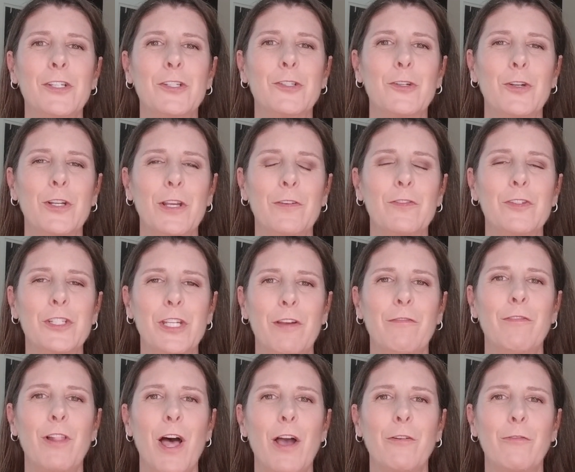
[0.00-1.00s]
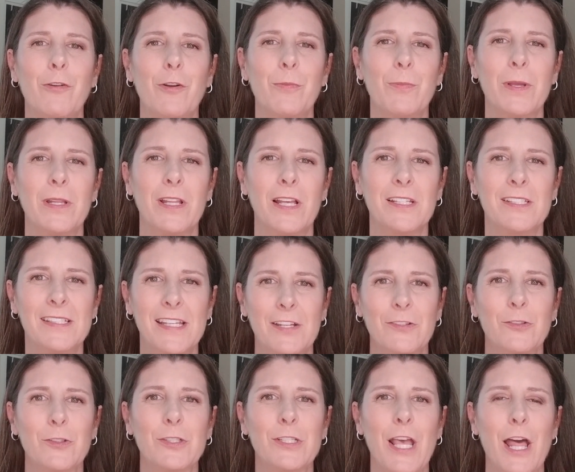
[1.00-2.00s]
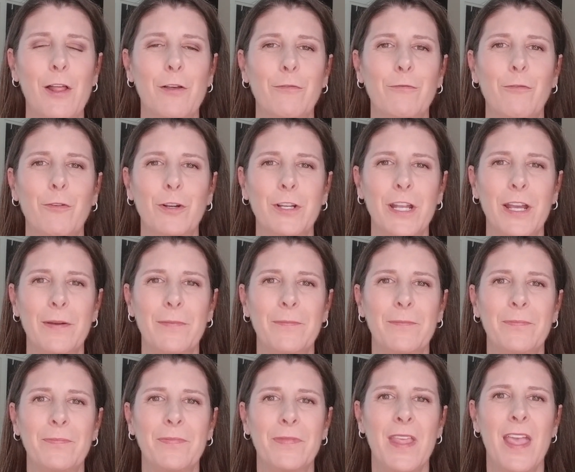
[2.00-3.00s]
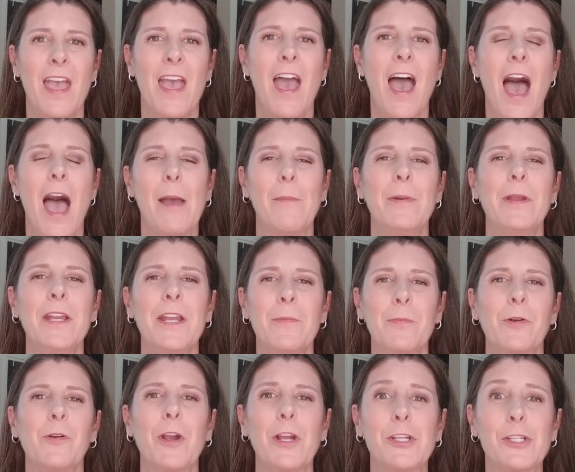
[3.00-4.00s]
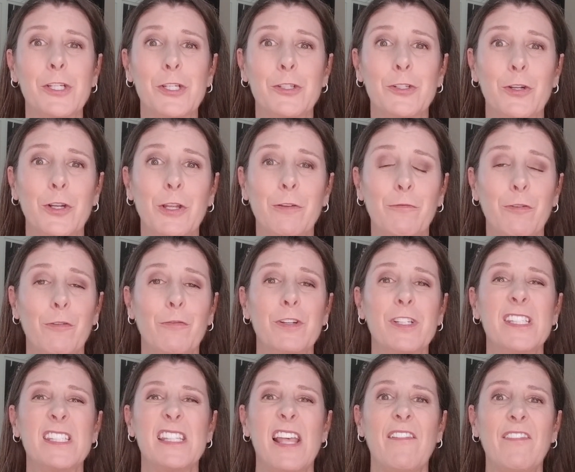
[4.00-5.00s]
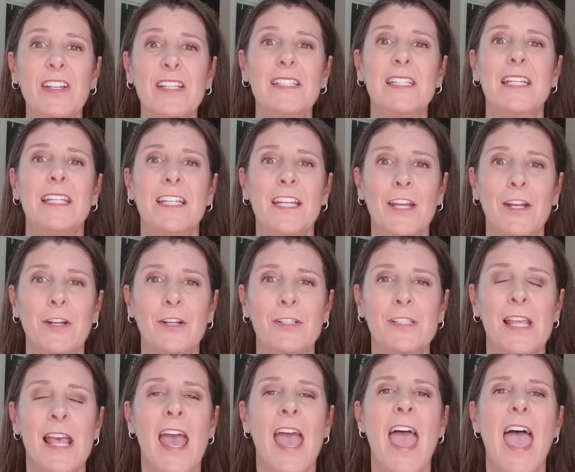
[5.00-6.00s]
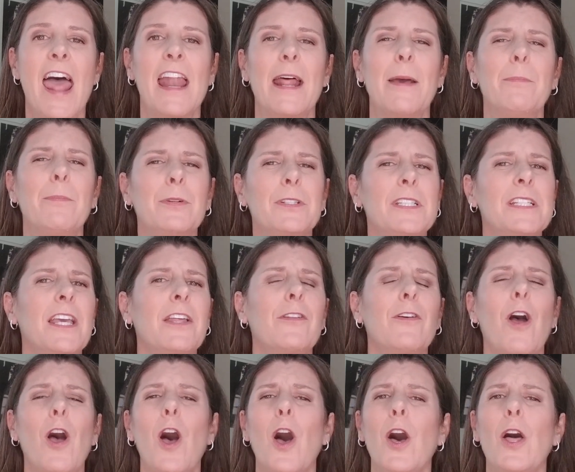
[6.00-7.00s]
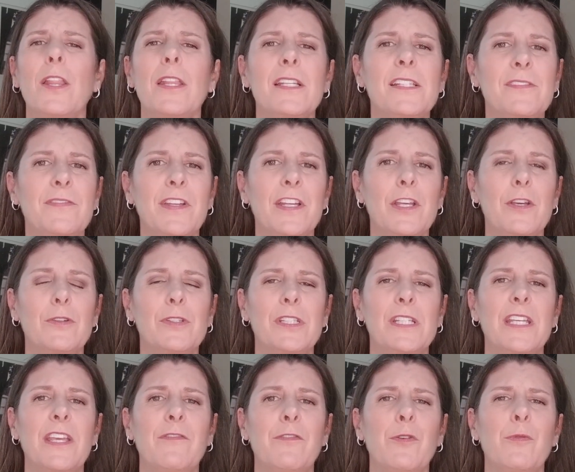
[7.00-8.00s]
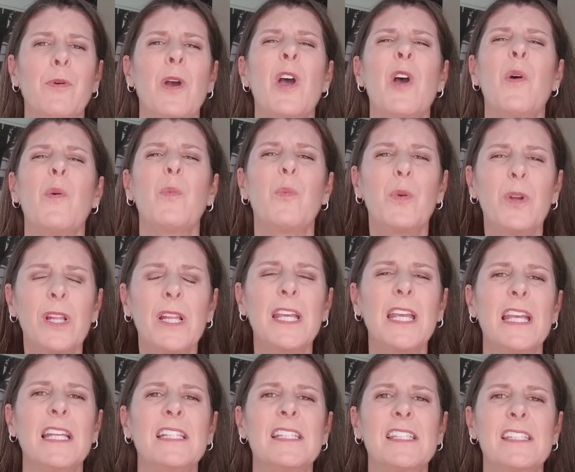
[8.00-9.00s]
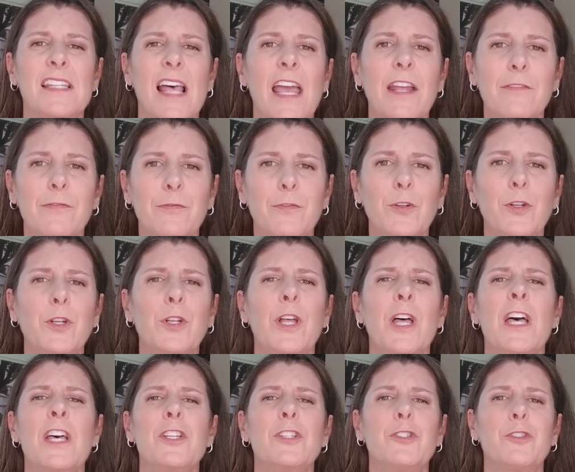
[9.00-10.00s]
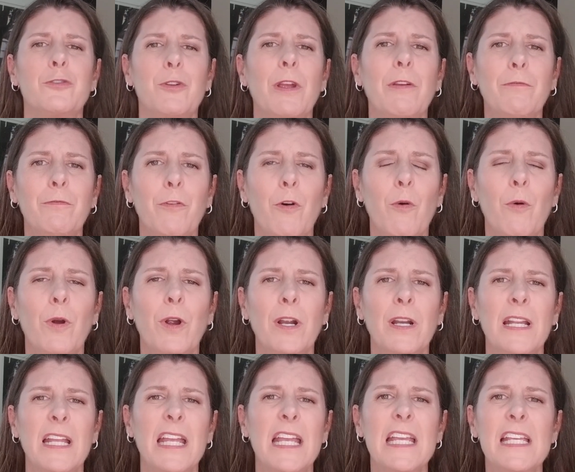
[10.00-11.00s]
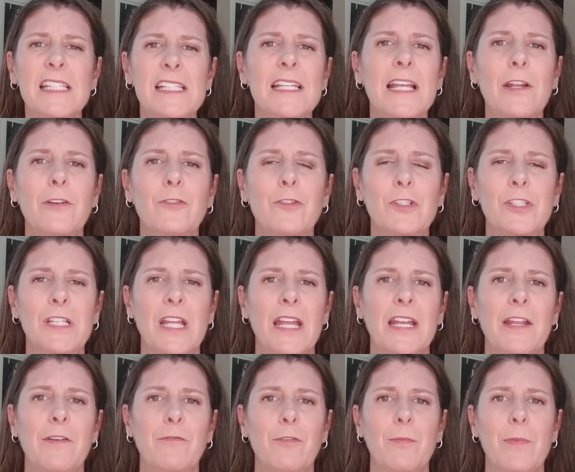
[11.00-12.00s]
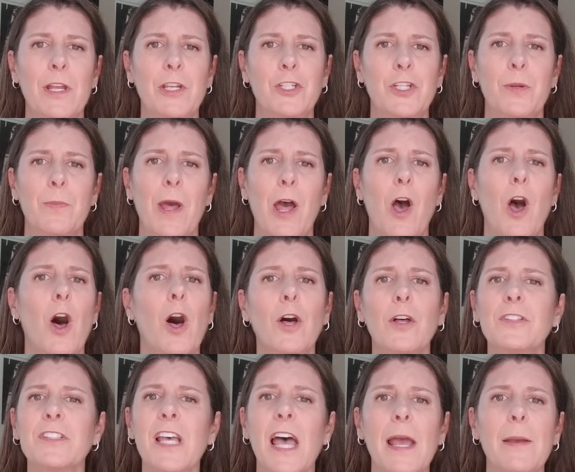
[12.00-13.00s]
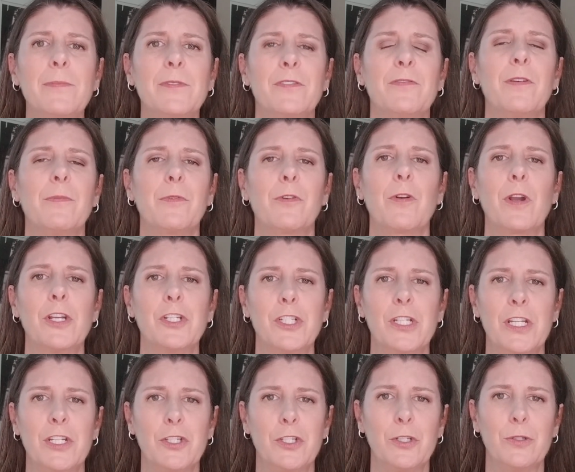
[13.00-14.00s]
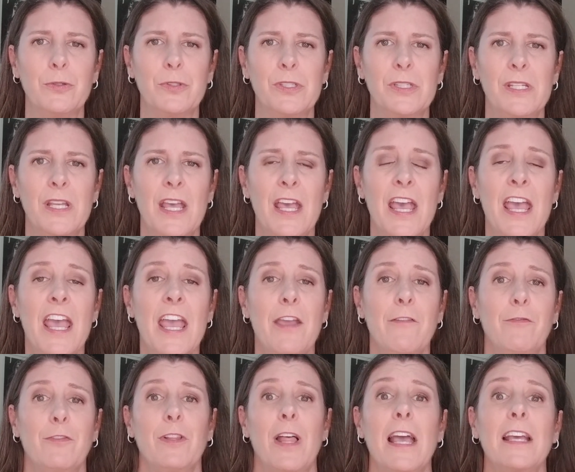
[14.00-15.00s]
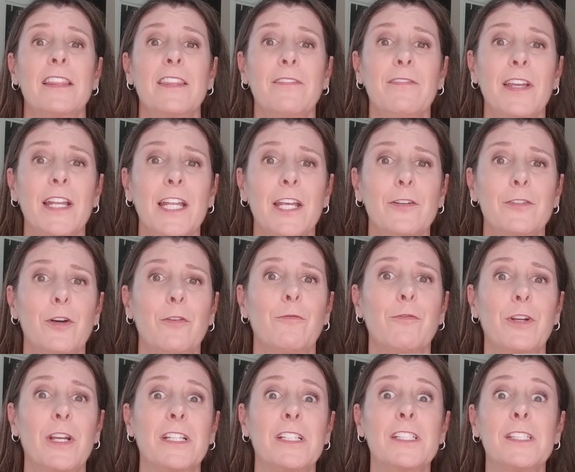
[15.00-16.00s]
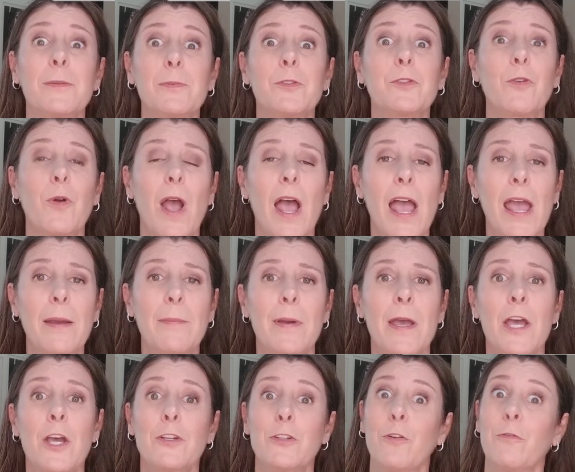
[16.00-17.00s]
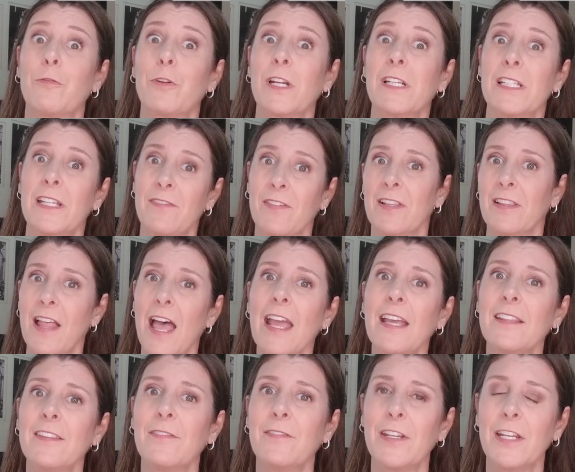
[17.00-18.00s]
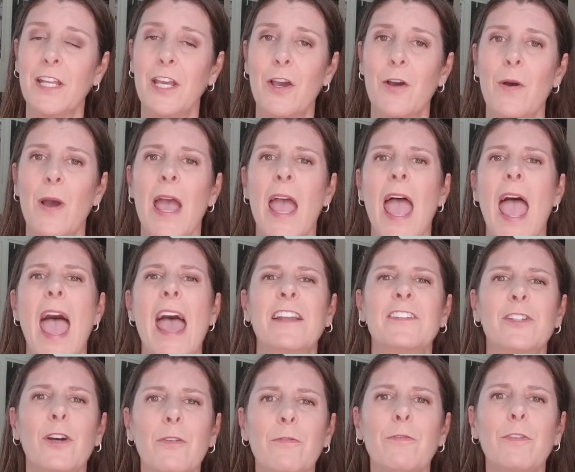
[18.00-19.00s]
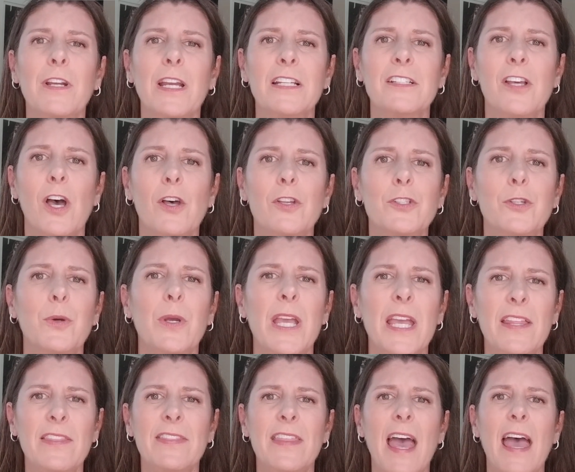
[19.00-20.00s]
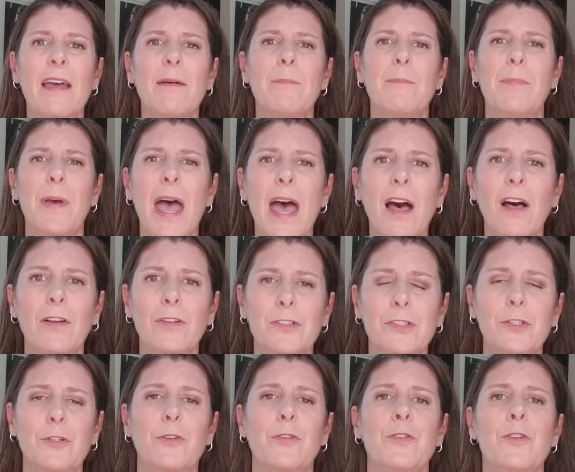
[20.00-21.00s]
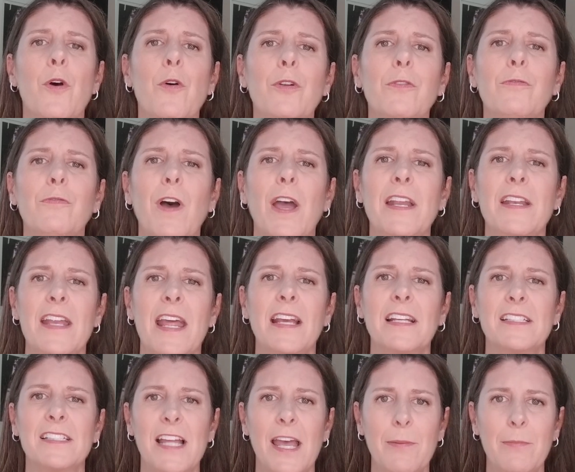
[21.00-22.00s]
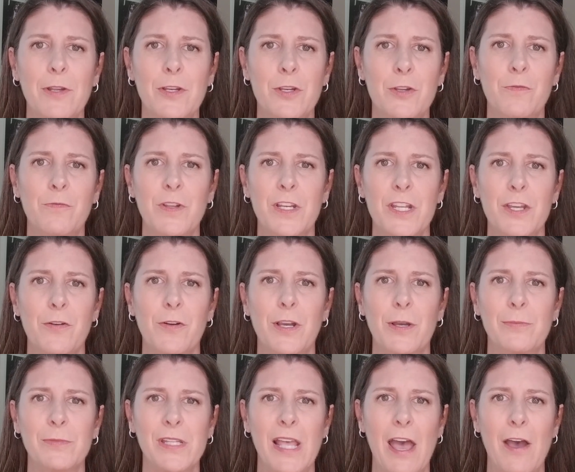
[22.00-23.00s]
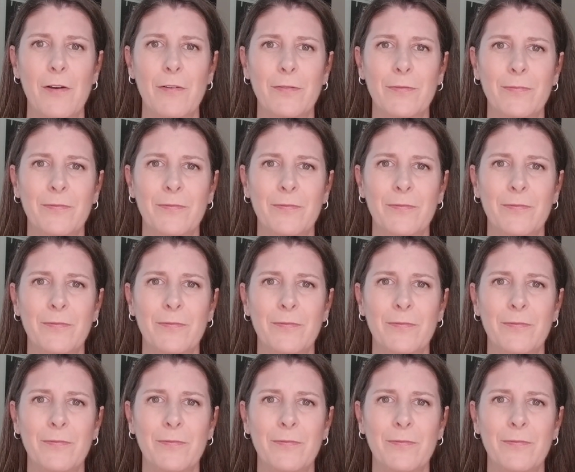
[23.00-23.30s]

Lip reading: attorney of Shev Law Group in Los Angeles, California. I've been an immigration attorney for over 17 years, and I put together all these videos to give you really insightful, straightforward, easy to understand information about all types of immigration issues. If you like the video, don't forget to subscribe, don't forget to even like the video, and don't forget to also hit that bell so you're notified next time a new video comes out.